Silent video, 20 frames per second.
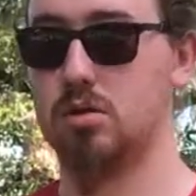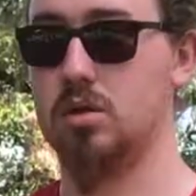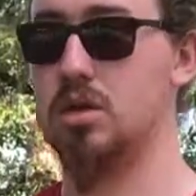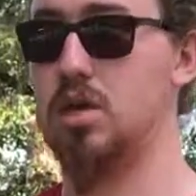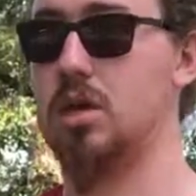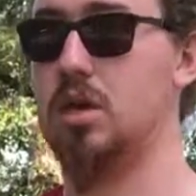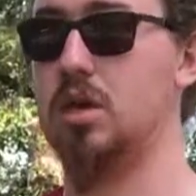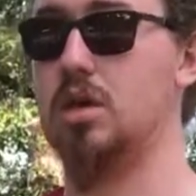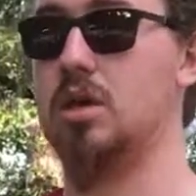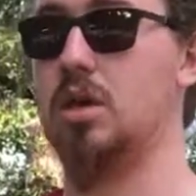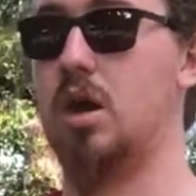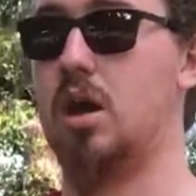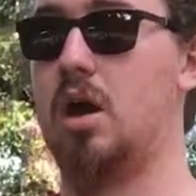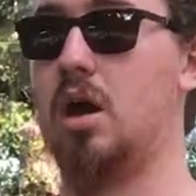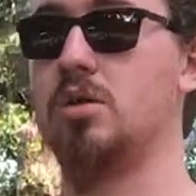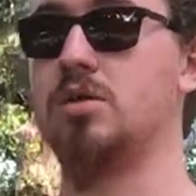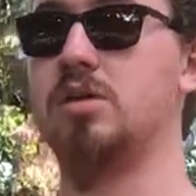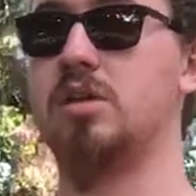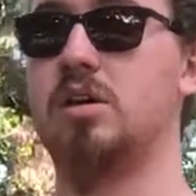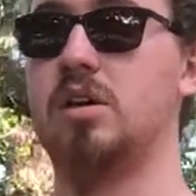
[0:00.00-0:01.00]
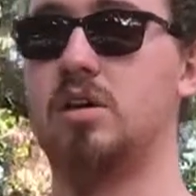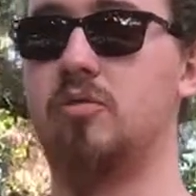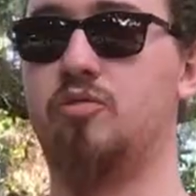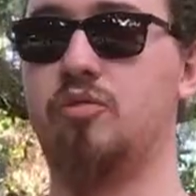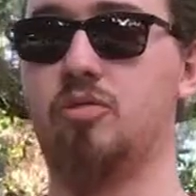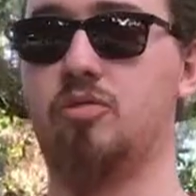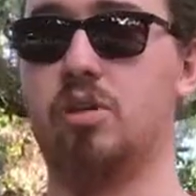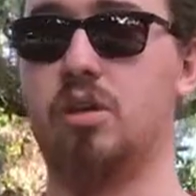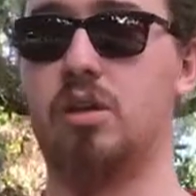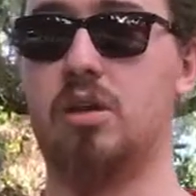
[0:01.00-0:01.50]
the hunting
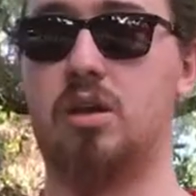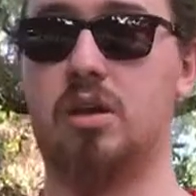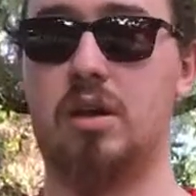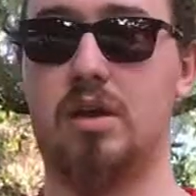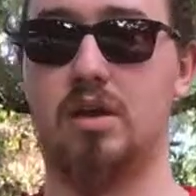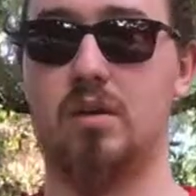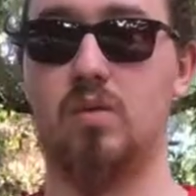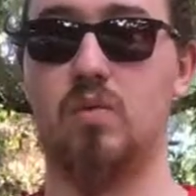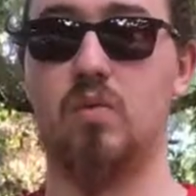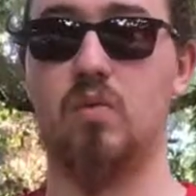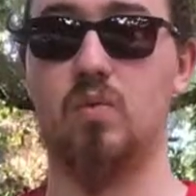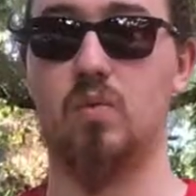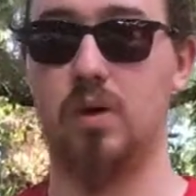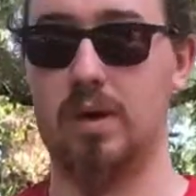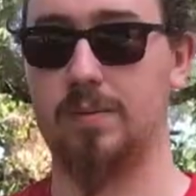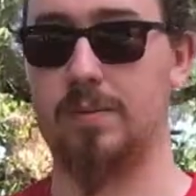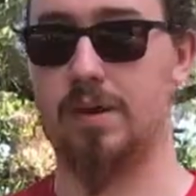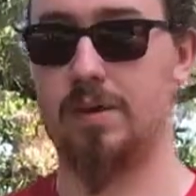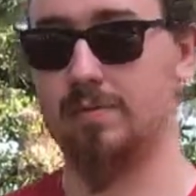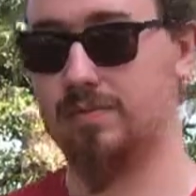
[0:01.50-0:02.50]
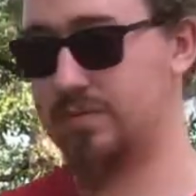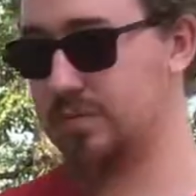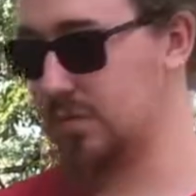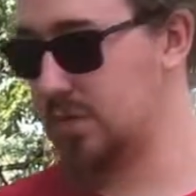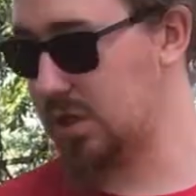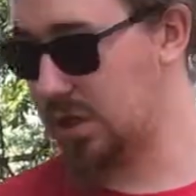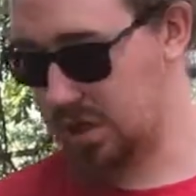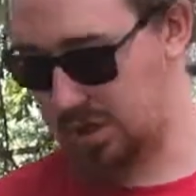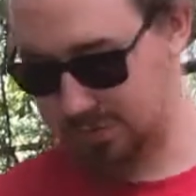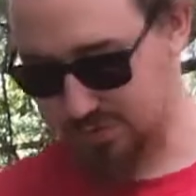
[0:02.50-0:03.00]
implement and weapon.
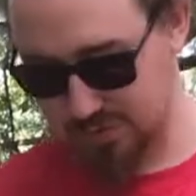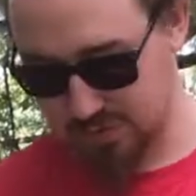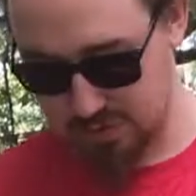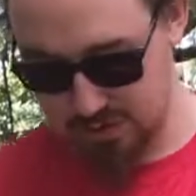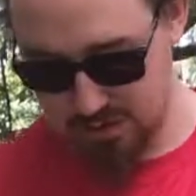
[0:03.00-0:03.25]
Okay.